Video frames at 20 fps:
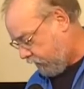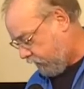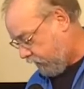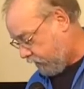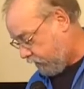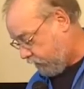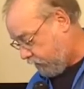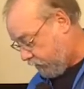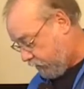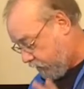
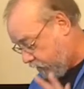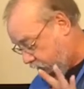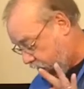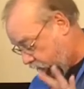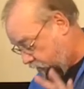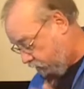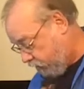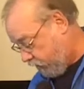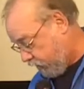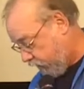And
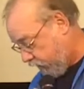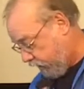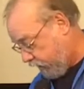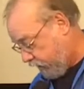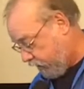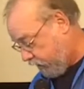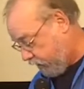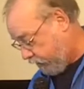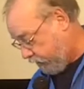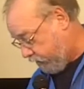don't
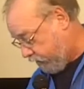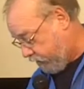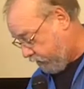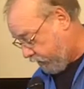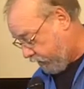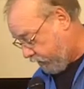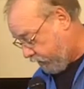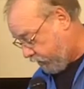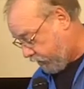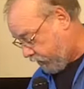lean on your
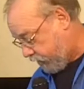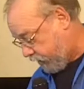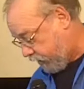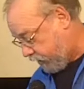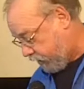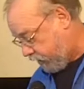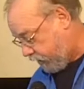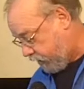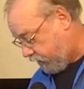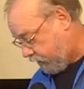own
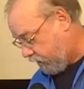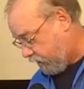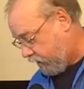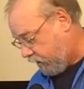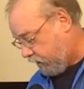understanding.